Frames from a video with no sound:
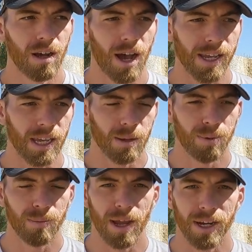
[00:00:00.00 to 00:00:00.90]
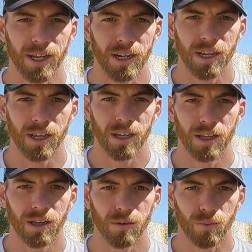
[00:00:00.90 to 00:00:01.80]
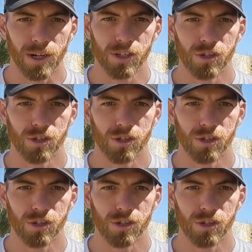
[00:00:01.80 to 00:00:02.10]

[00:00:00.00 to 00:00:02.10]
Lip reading: I implemented wrist